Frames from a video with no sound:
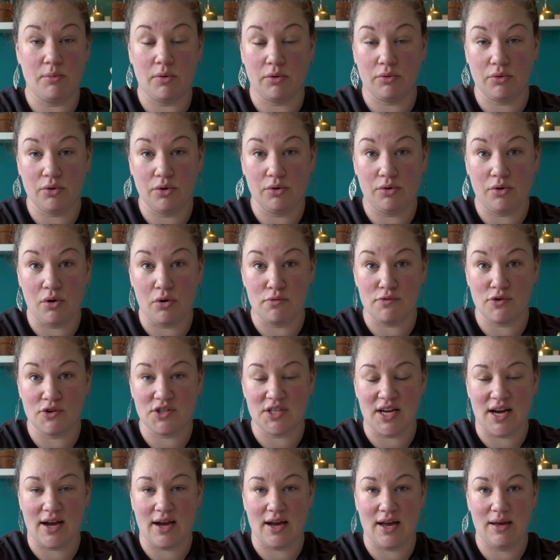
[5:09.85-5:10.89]
a root over
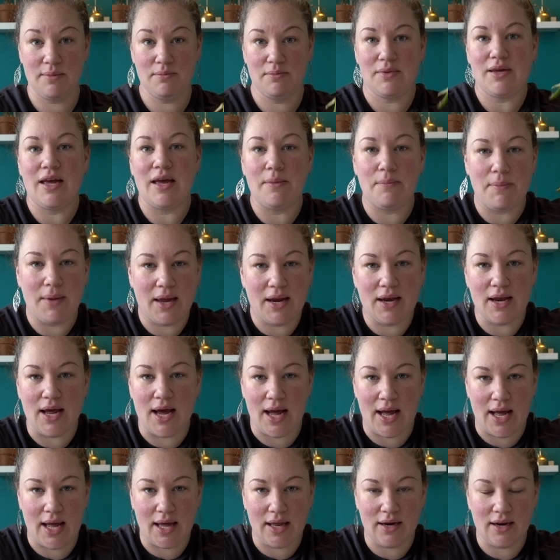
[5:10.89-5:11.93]
time, it may
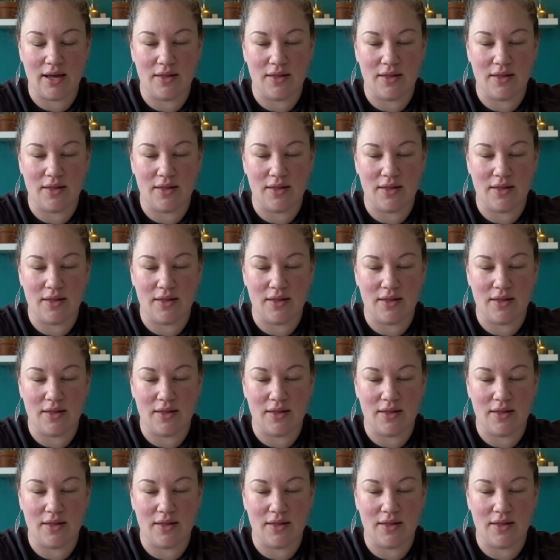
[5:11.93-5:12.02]
not.